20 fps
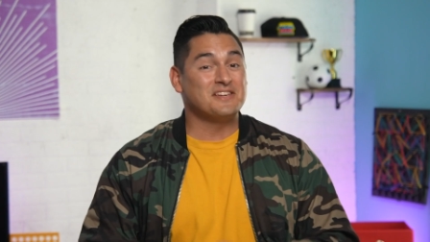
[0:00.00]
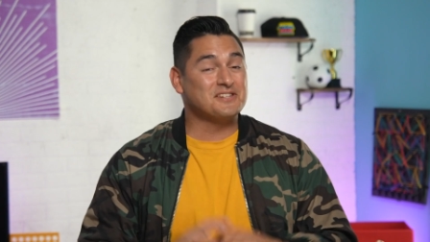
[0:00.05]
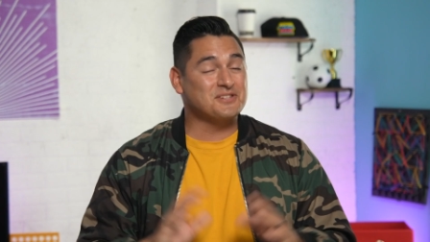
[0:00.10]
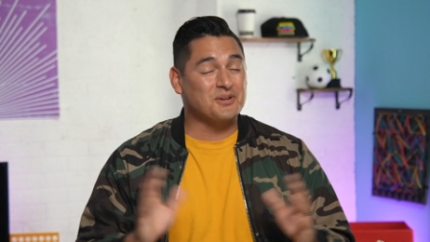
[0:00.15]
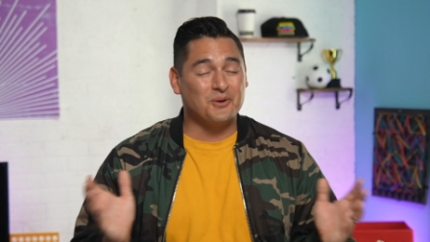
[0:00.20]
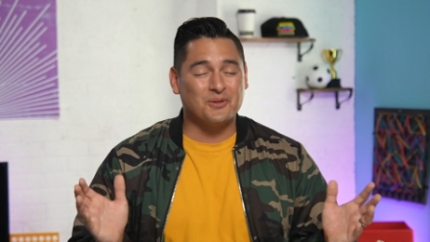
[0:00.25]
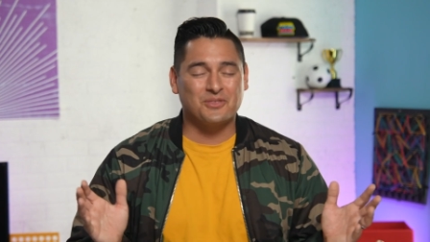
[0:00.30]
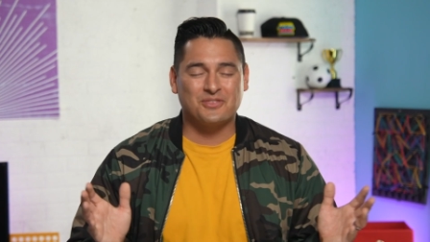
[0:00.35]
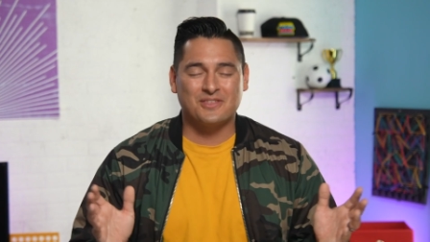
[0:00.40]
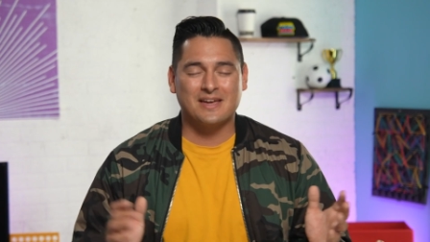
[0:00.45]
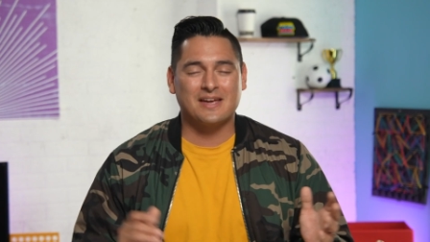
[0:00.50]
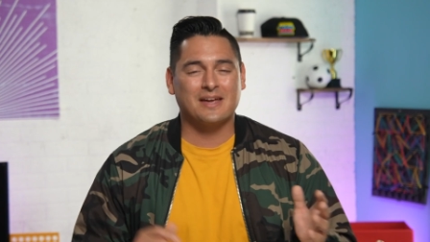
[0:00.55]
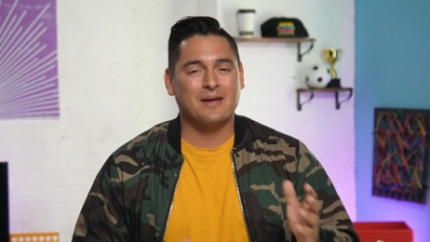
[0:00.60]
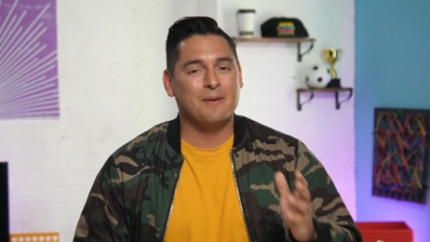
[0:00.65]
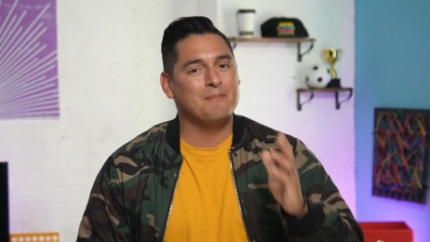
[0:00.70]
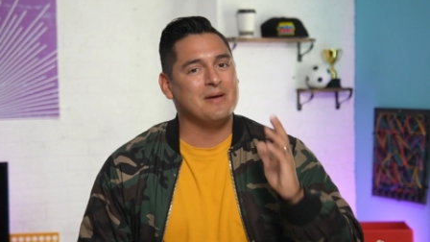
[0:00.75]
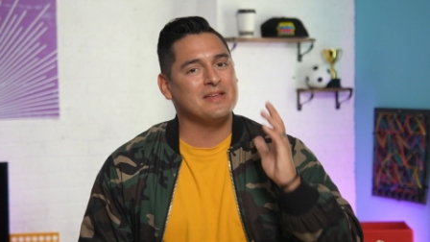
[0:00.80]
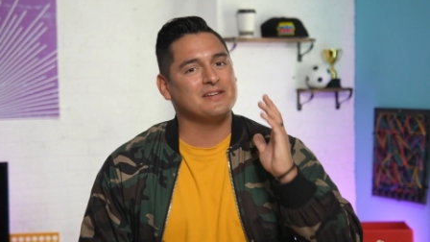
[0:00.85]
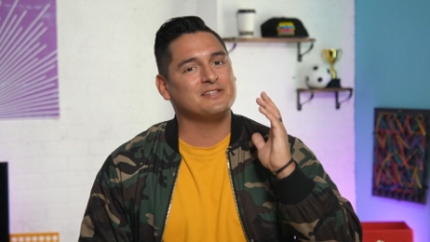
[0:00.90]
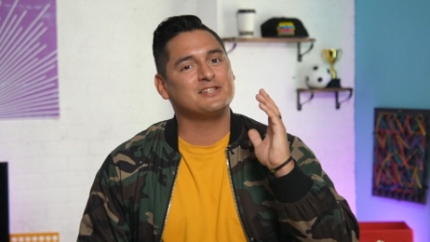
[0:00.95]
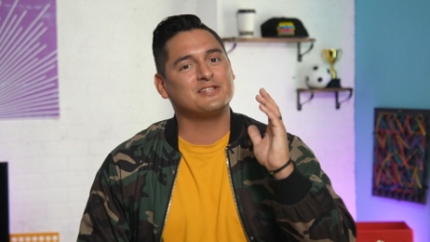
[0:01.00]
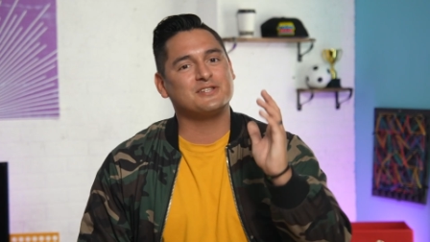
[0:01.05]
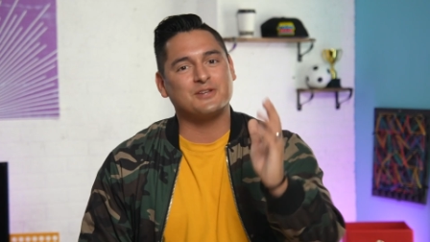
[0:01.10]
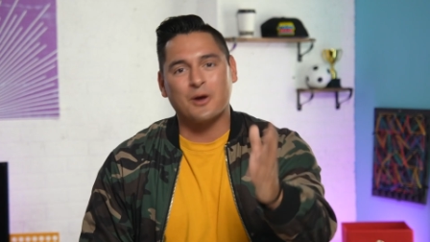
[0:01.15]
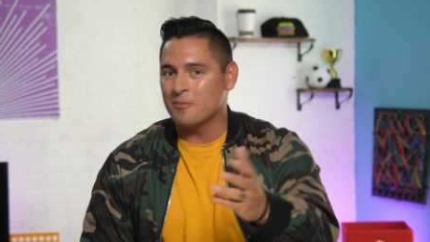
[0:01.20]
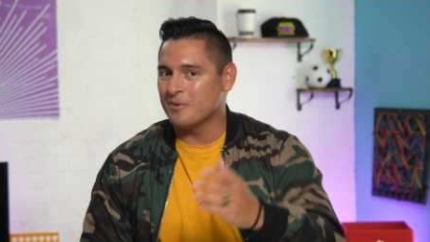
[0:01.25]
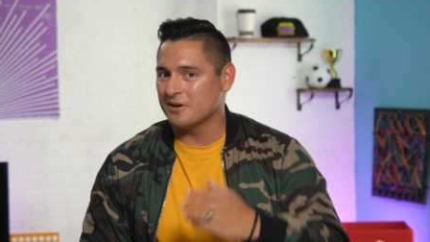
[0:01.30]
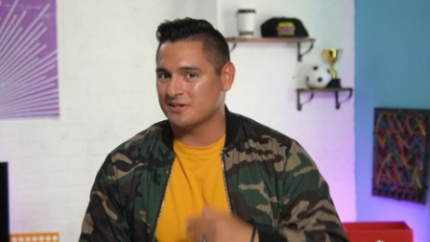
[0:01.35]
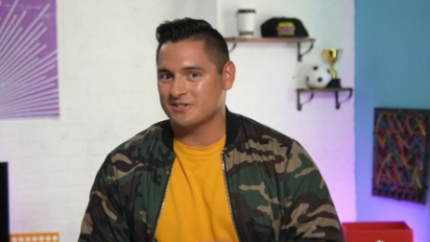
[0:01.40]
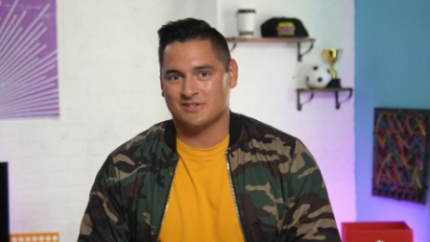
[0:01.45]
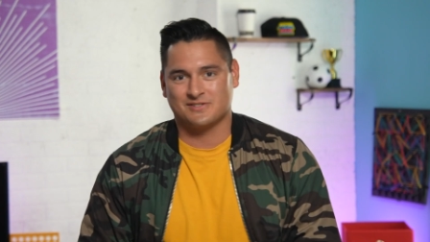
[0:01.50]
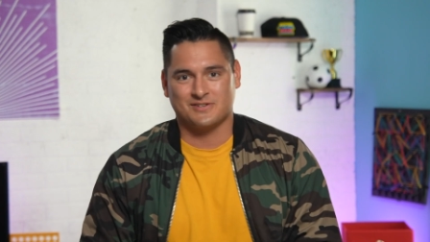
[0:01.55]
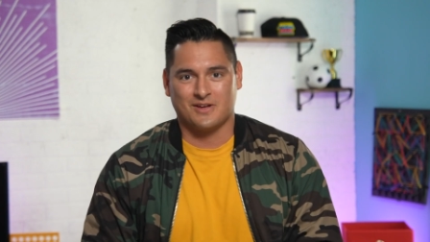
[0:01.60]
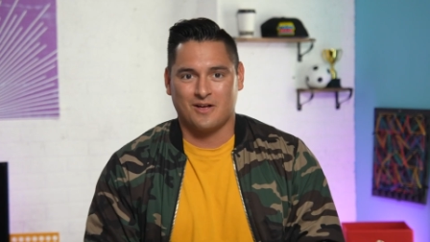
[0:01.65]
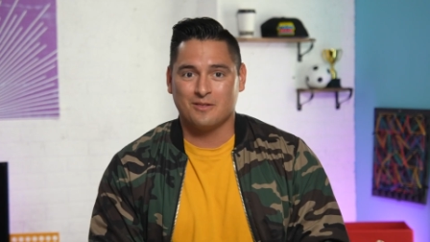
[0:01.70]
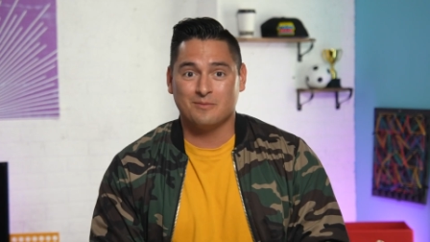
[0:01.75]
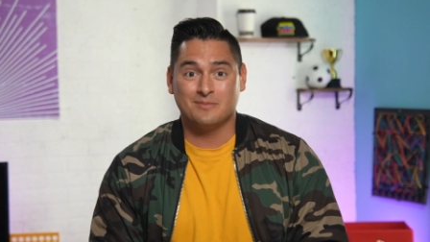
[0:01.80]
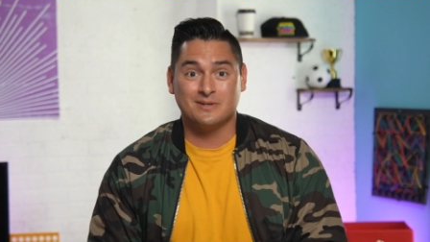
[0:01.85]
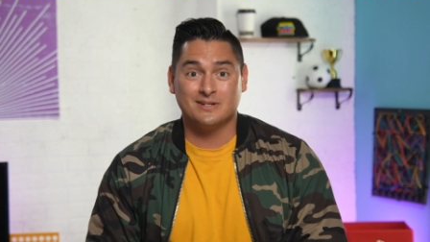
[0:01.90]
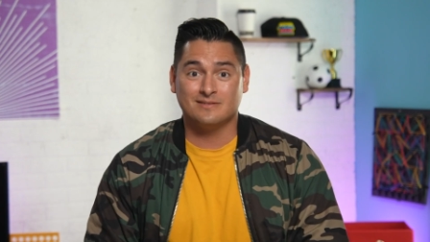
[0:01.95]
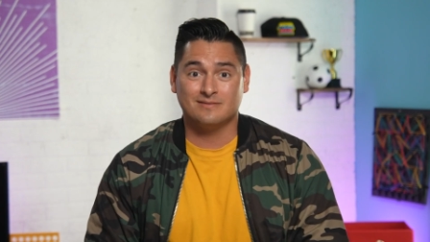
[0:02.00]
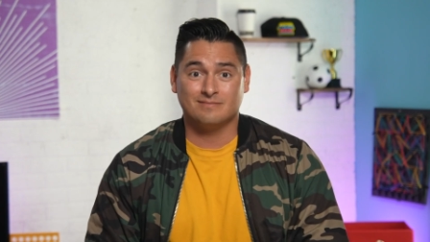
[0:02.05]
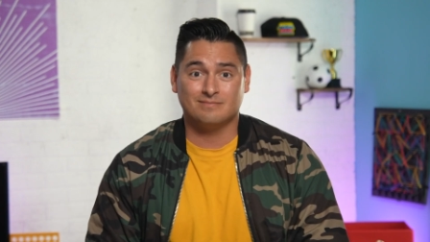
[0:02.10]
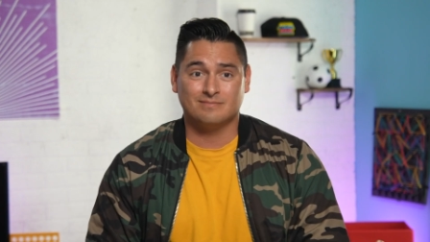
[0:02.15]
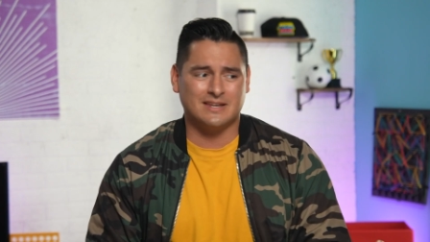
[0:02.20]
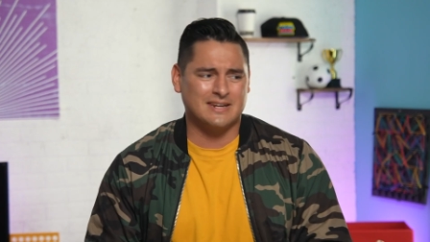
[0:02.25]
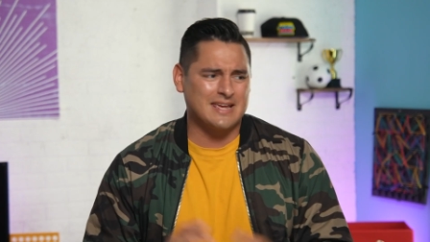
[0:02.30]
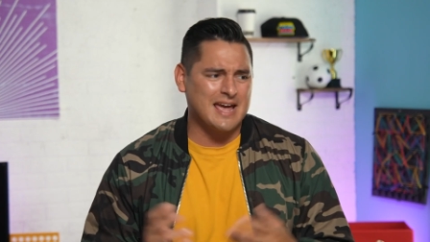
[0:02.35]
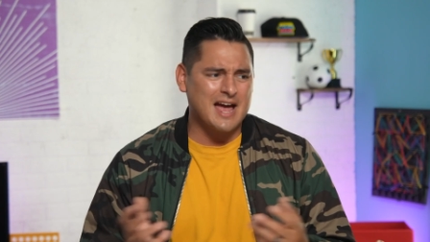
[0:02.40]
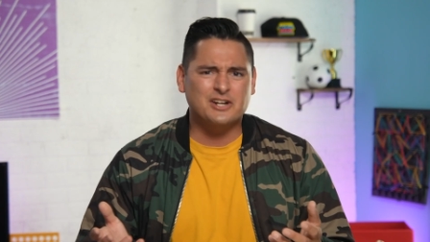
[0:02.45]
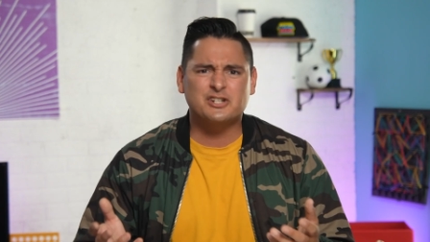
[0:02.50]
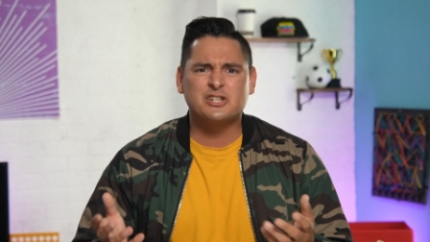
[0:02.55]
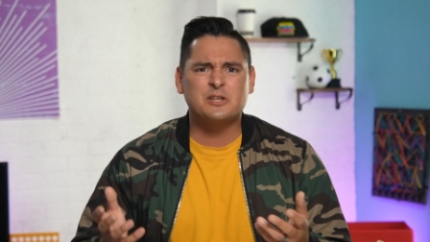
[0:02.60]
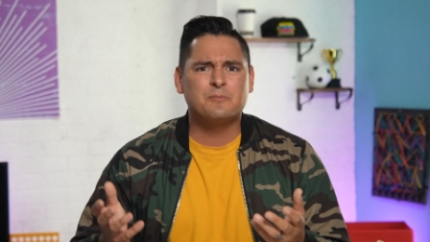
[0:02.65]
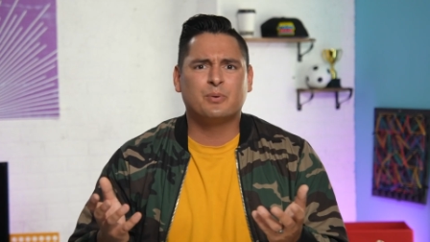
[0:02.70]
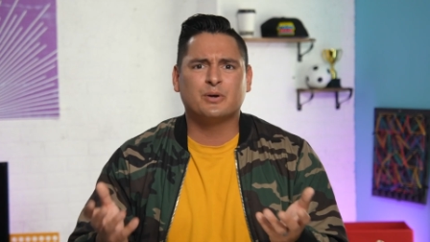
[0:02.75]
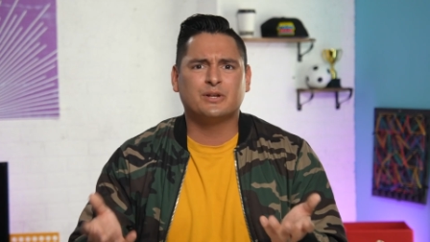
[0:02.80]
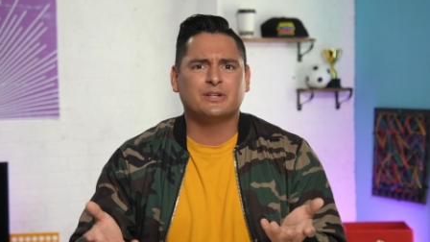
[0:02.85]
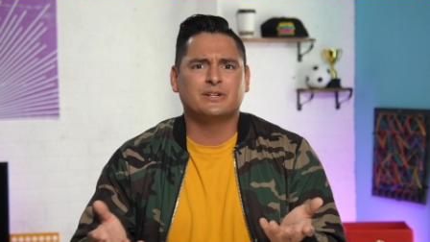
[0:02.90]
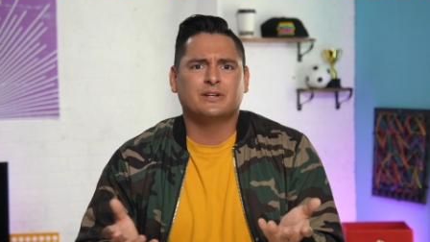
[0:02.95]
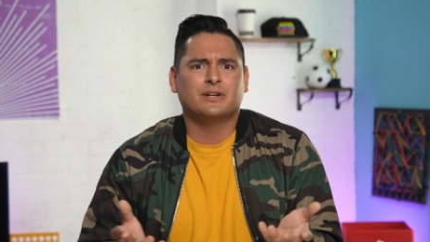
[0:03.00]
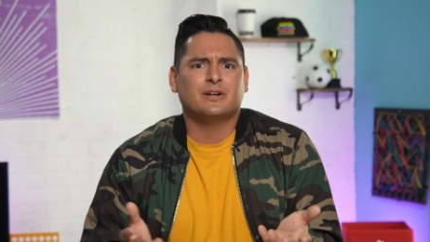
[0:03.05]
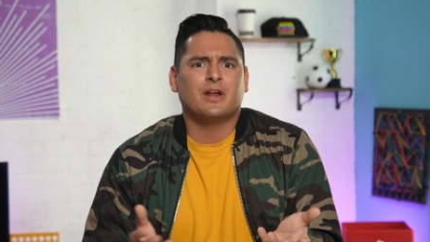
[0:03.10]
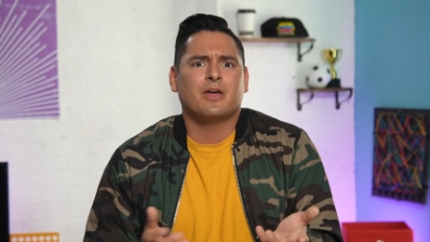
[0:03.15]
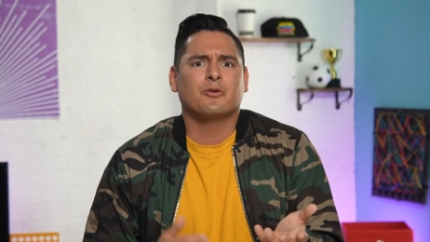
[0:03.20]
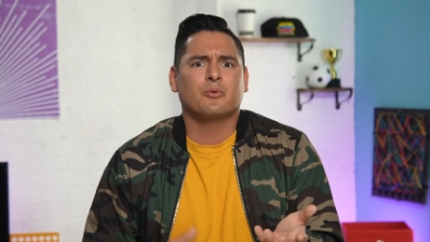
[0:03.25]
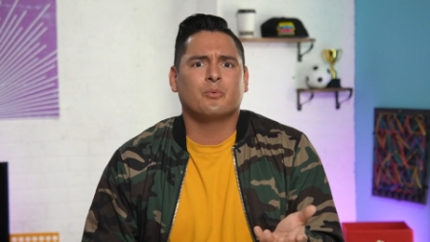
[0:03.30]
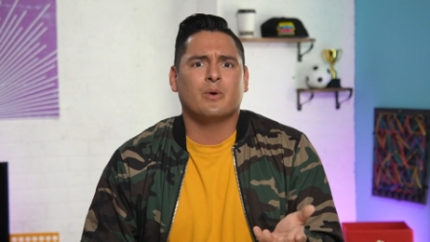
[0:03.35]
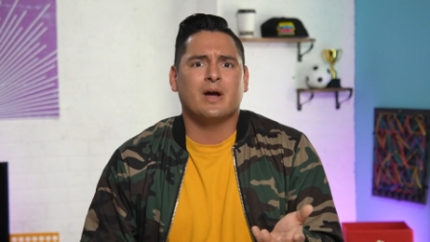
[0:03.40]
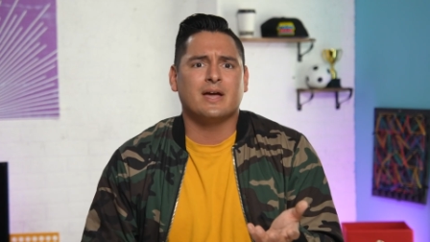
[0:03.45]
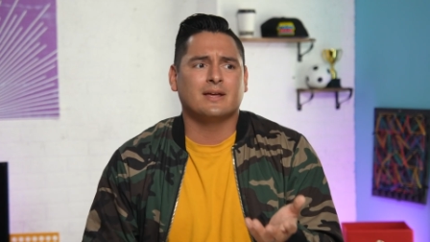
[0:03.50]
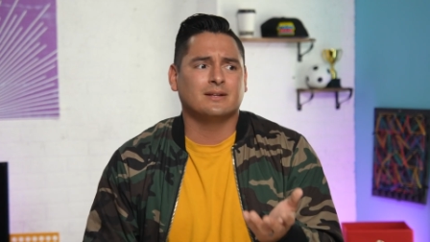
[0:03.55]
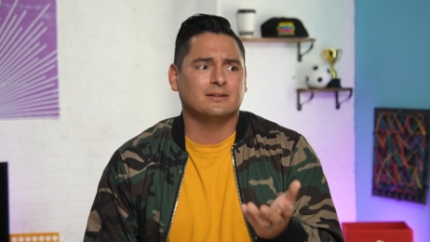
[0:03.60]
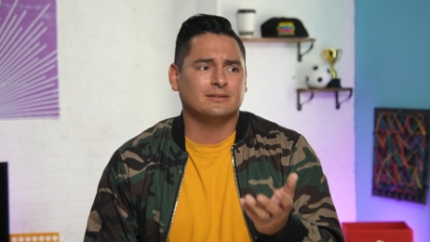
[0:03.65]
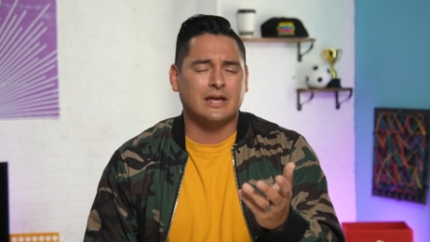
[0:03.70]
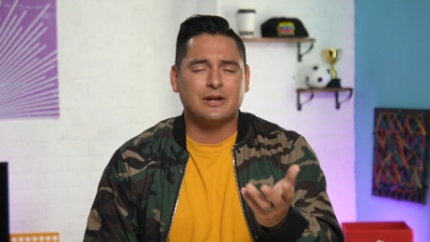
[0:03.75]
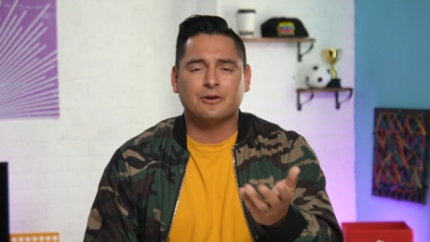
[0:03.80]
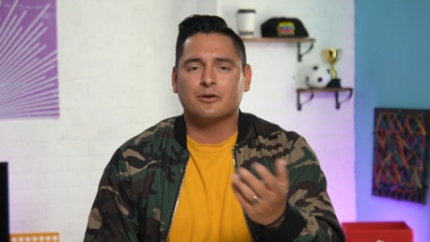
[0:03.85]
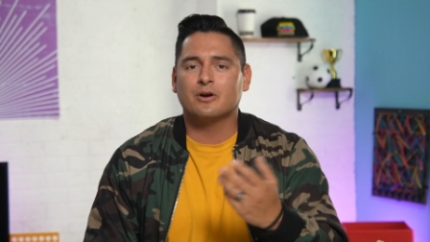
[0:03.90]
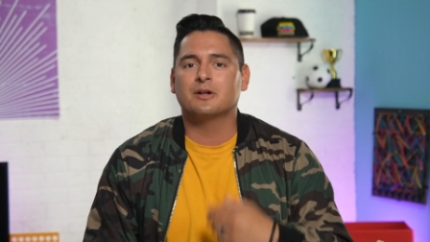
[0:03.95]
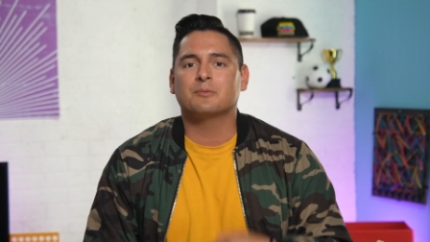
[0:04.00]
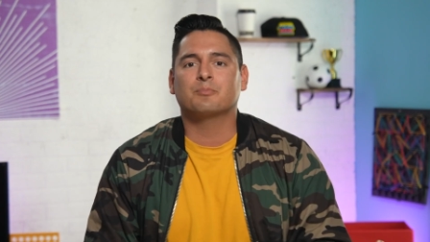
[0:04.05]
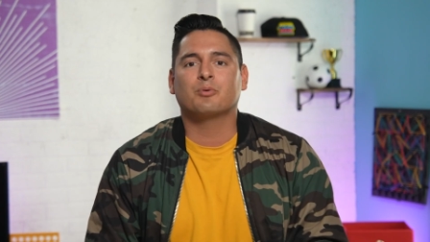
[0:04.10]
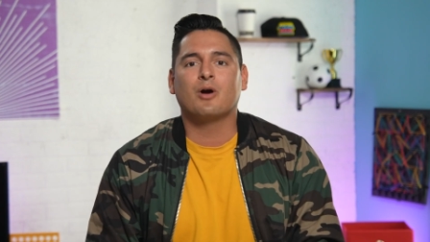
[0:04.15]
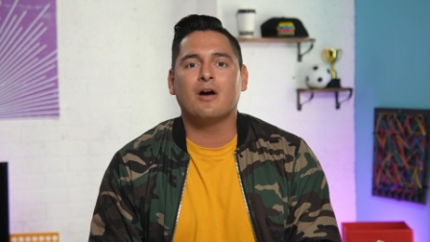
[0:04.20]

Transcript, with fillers: This whole thing meant so much to Solomon that he actually put it another way later on in